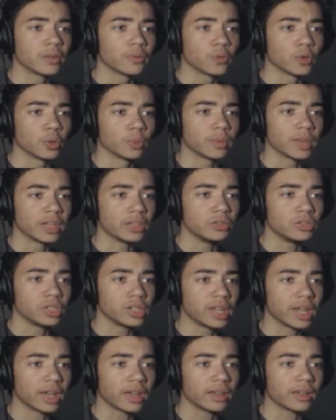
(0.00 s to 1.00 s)
room that you
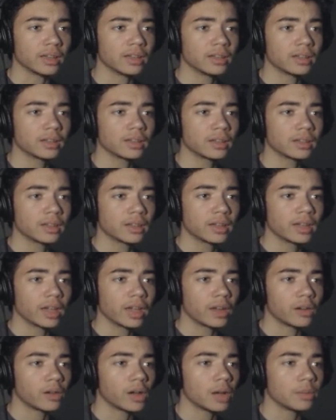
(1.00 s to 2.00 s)
should get.
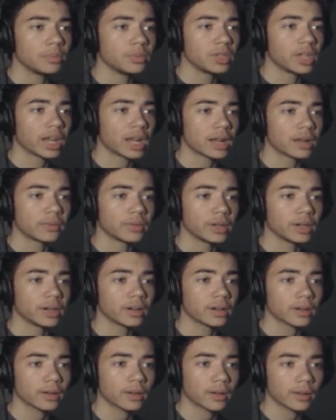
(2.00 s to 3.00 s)
It'll help you get out of
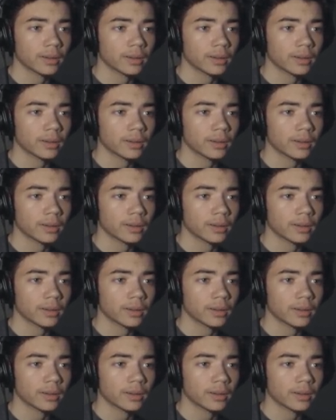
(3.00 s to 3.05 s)
here.